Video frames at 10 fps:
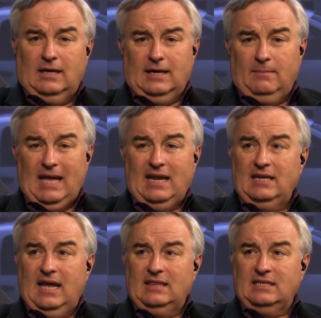Um,
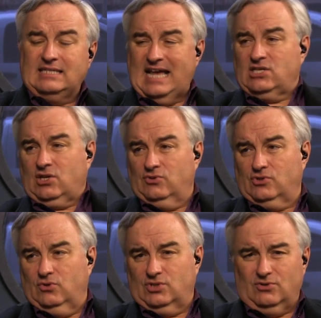and at the Tesco
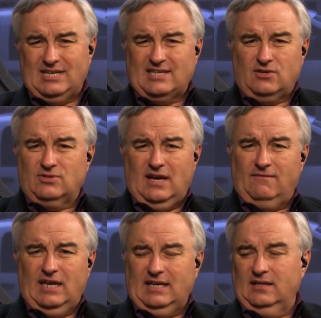store, so Tesco's kind
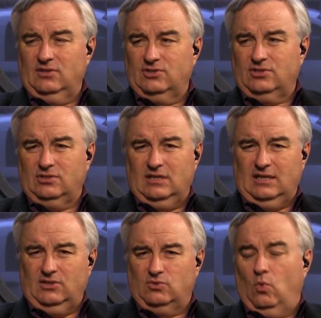of like English
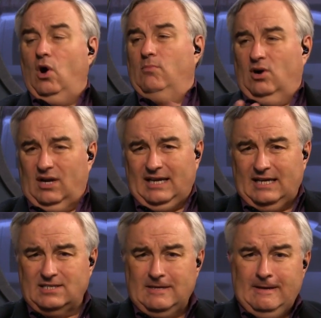England's Walmart, I
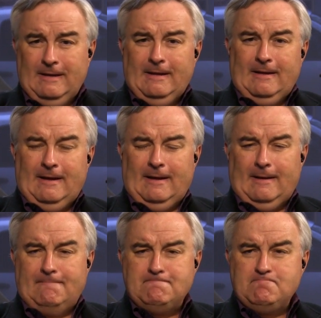guess.
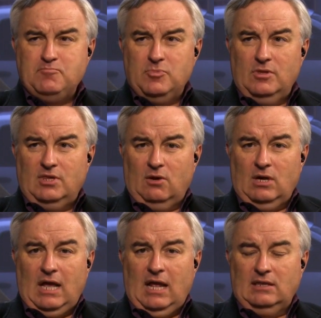Um, there,
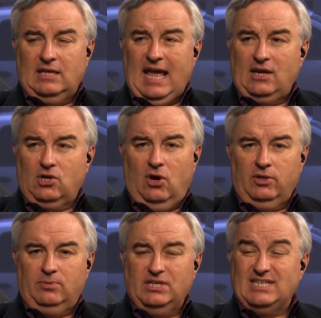uh, they had to call
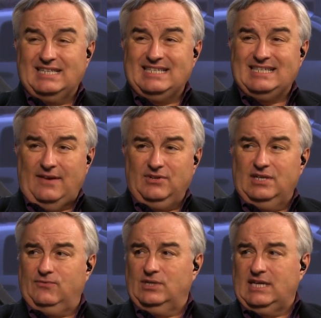the police at seven
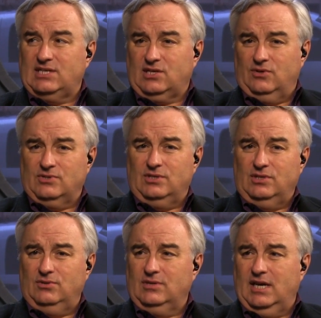different Tesco's in
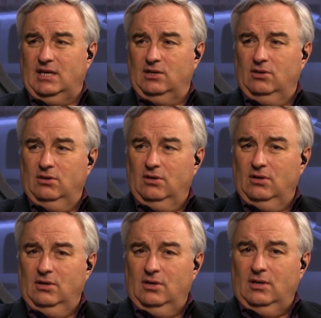the UK
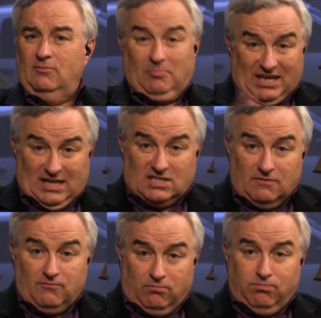because
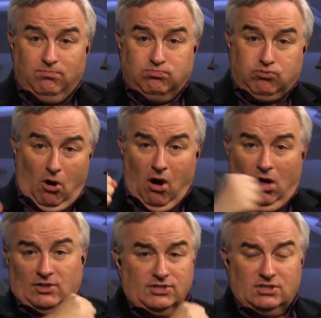of
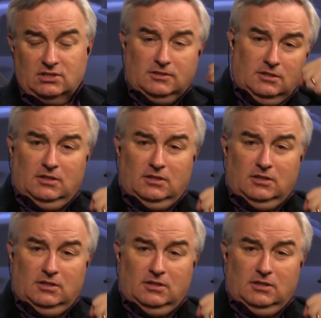brawls